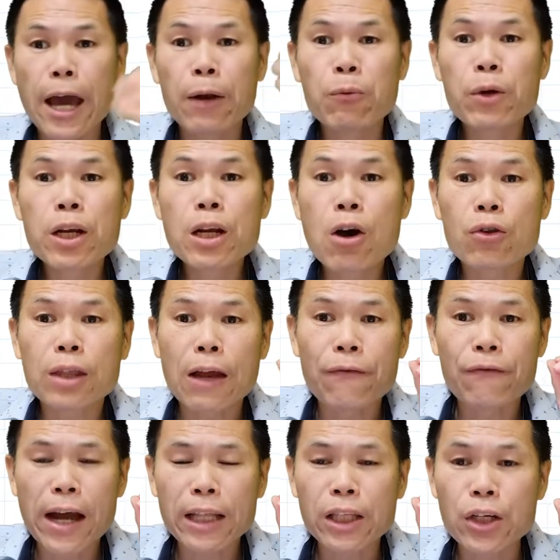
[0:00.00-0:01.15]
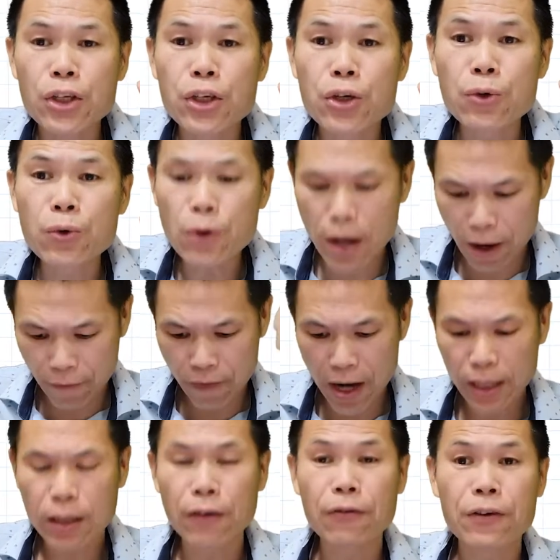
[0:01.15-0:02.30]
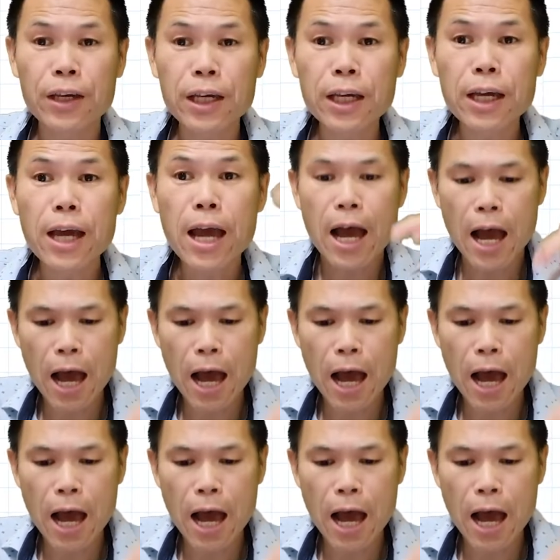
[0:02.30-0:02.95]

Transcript: And we know that vector u and vector v